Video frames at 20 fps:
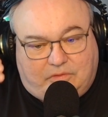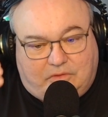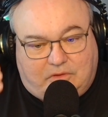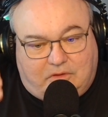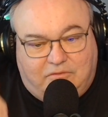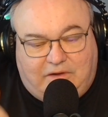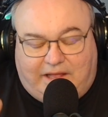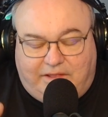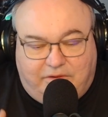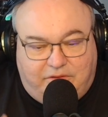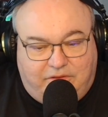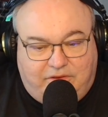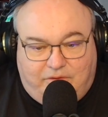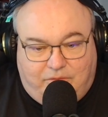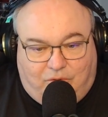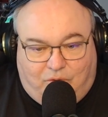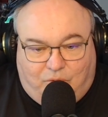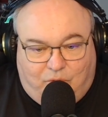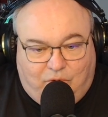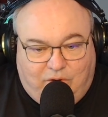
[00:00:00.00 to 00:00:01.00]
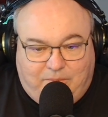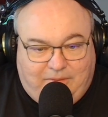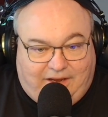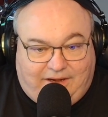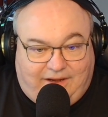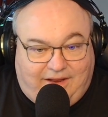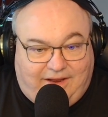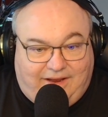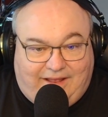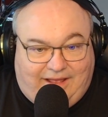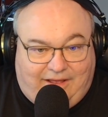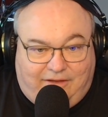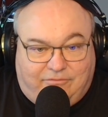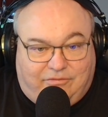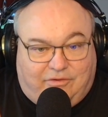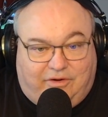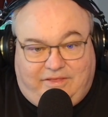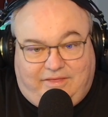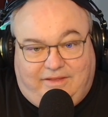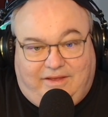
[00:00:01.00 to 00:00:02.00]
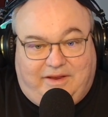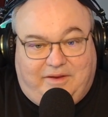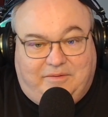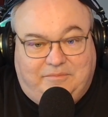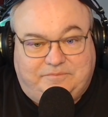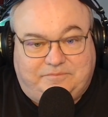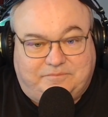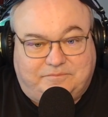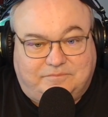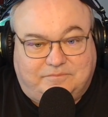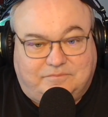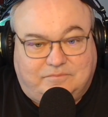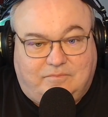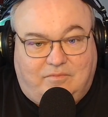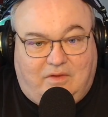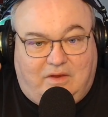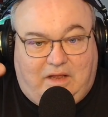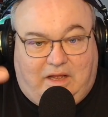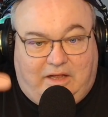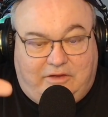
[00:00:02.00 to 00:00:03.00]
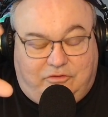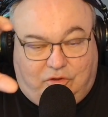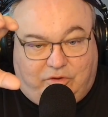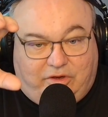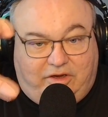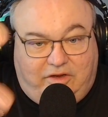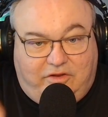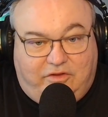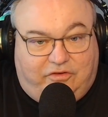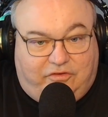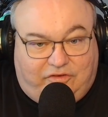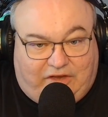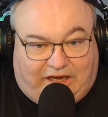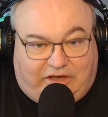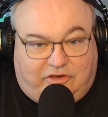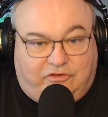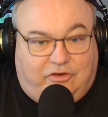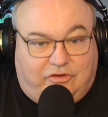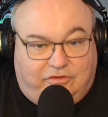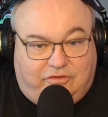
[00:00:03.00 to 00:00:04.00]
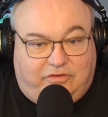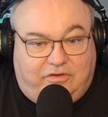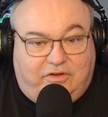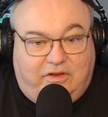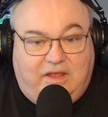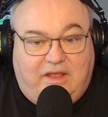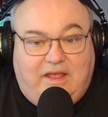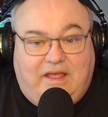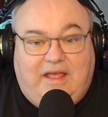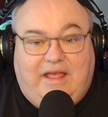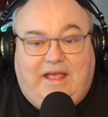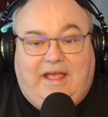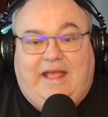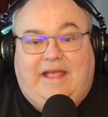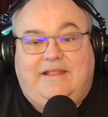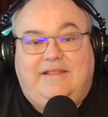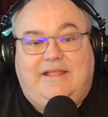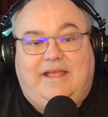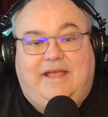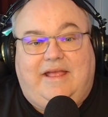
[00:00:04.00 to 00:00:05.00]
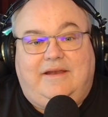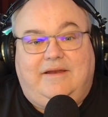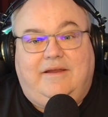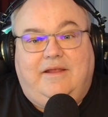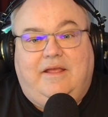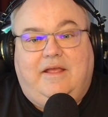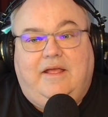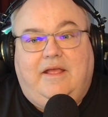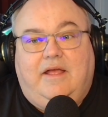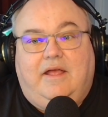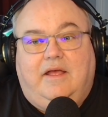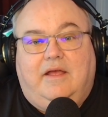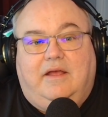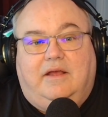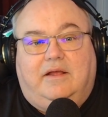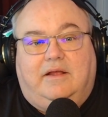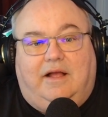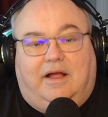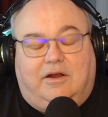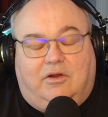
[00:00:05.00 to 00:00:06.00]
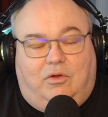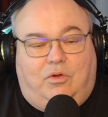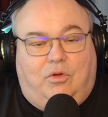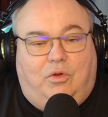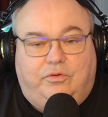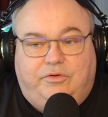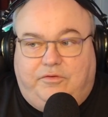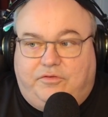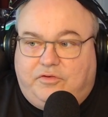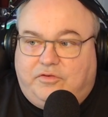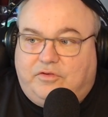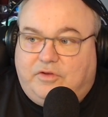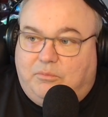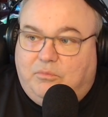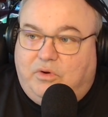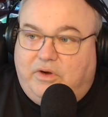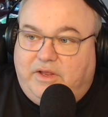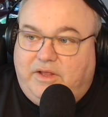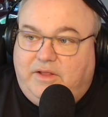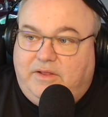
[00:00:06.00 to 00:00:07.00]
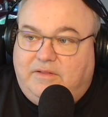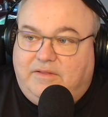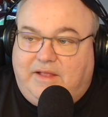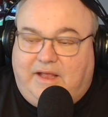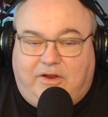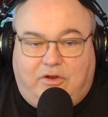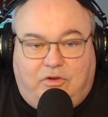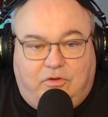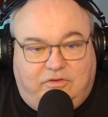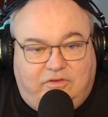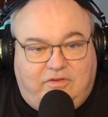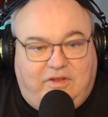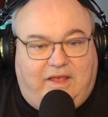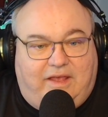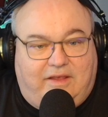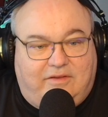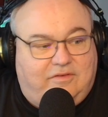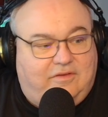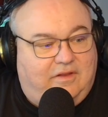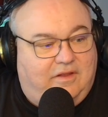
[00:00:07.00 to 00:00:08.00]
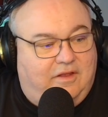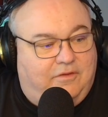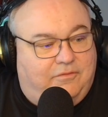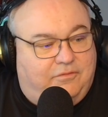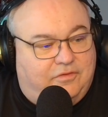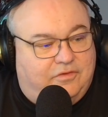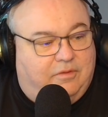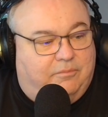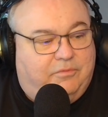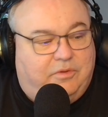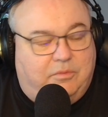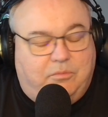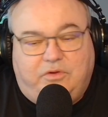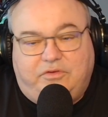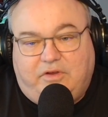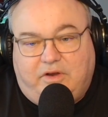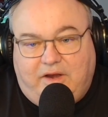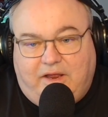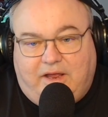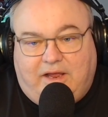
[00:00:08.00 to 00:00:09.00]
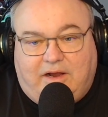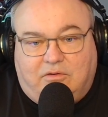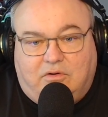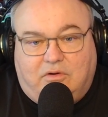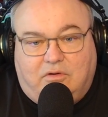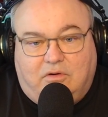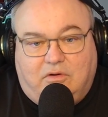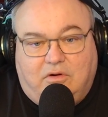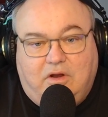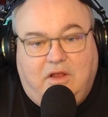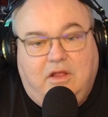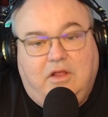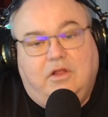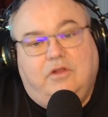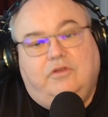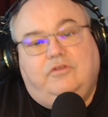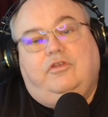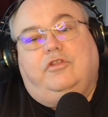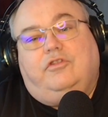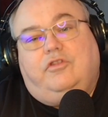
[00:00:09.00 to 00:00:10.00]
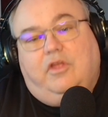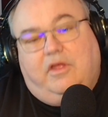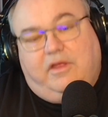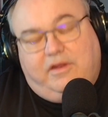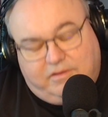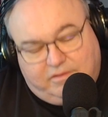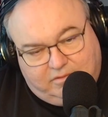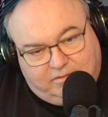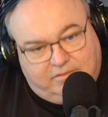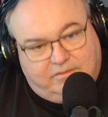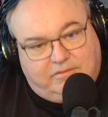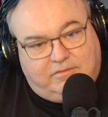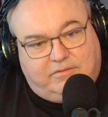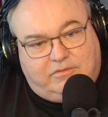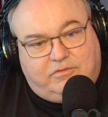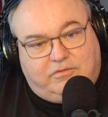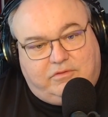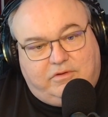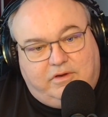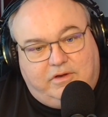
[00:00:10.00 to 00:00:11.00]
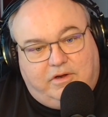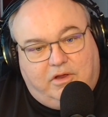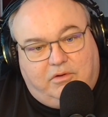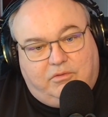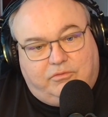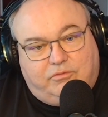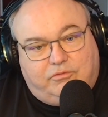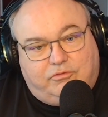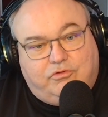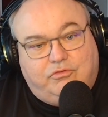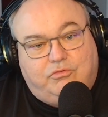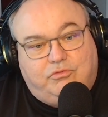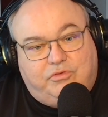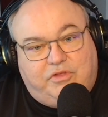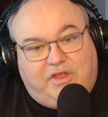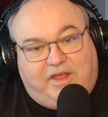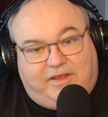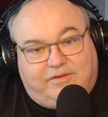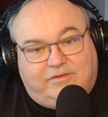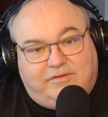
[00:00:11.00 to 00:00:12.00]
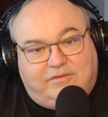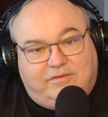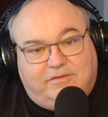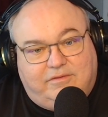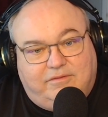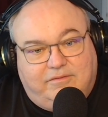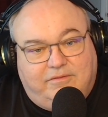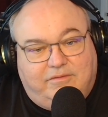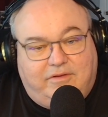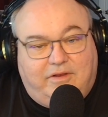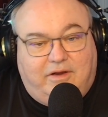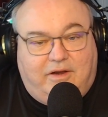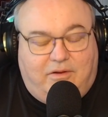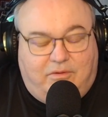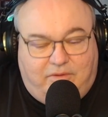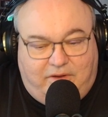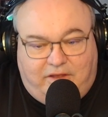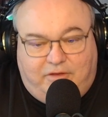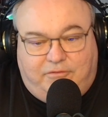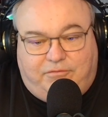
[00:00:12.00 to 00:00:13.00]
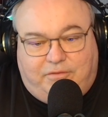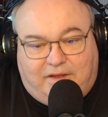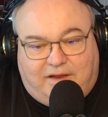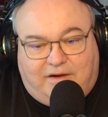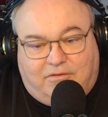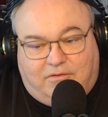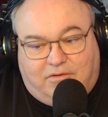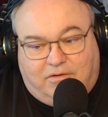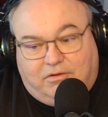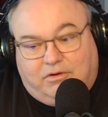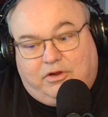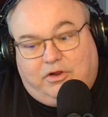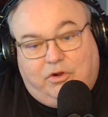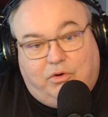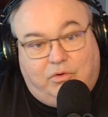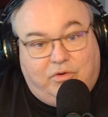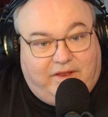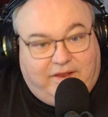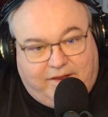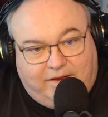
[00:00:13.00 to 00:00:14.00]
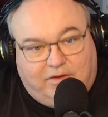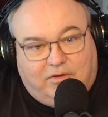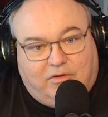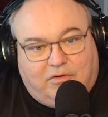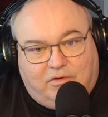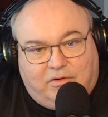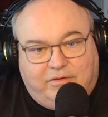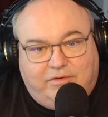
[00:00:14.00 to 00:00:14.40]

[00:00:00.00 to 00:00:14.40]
rather than automating everything, I took it into sections, and then got a hold of somebody that could test if something was an error, to then, do this, if error, go to here,